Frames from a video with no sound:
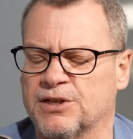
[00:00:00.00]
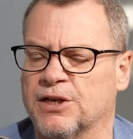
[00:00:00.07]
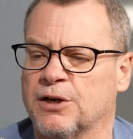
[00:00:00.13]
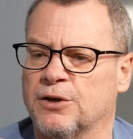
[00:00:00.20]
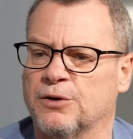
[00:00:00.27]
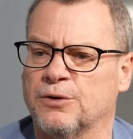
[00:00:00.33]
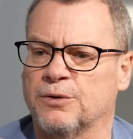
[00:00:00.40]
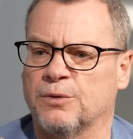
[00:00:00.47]

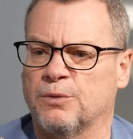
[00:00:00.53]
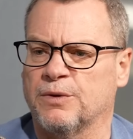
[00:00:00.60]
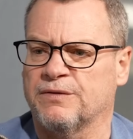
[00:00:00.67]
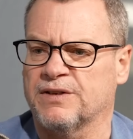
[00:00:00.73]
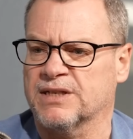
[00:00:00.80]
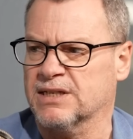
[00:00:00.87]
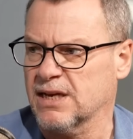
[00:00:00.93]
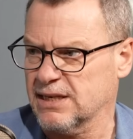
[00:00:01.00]
So we've
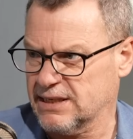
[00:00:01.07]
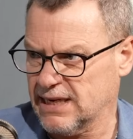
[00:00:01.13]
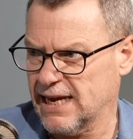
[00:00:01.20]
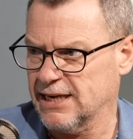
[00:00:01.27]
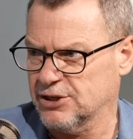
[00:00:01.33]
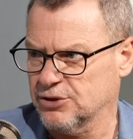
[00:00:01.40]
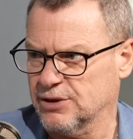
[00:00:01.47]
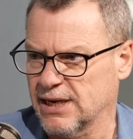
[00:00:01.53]
discussed
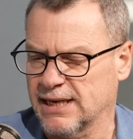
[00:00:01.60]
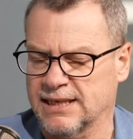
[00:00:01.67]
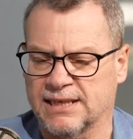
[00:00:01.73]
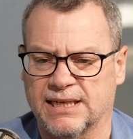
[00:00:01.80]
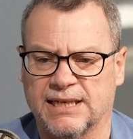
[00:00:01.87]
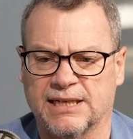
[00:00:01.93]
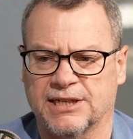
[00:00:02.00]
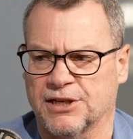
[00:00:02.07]
8 on
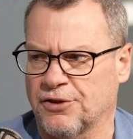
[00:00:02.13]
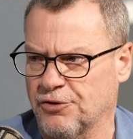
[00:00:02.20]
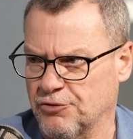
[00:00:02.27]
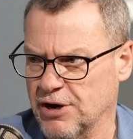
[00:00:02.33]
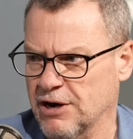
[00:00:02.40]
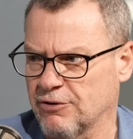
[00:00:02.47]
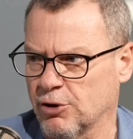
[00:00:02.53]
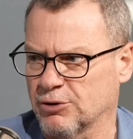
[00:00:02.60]
18 is a
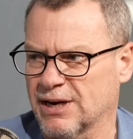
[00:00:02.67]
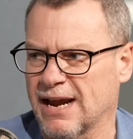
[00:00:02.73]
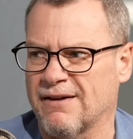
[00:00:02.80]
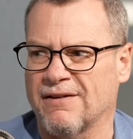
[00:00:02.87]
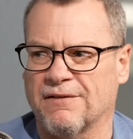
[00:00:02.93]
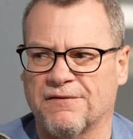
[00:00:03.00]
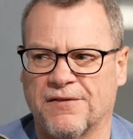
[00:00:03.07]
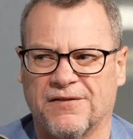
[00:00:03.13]
3-year-old
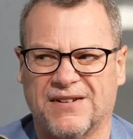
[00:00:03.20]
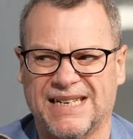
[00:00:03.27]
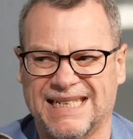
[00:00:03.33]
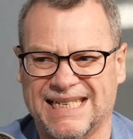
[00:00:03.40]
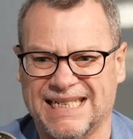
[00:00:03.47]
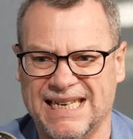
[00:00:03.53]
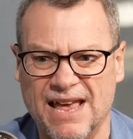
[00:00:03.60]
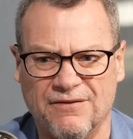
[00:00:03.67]
carrying
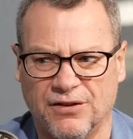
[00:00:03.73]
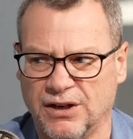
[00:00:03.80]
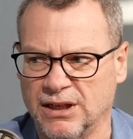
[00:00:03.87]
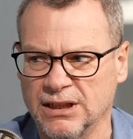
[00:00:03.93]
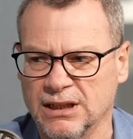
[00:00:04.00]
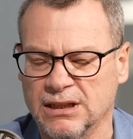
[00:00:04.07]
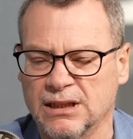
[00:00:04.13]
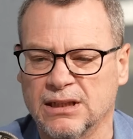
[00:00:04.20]

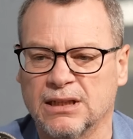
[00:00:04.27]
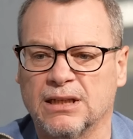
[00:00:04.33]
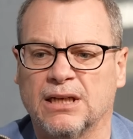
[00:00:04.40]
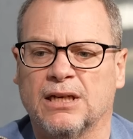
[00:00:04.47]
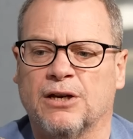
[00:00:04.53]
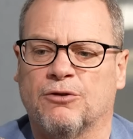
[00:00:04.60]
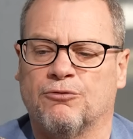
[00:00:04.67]
57.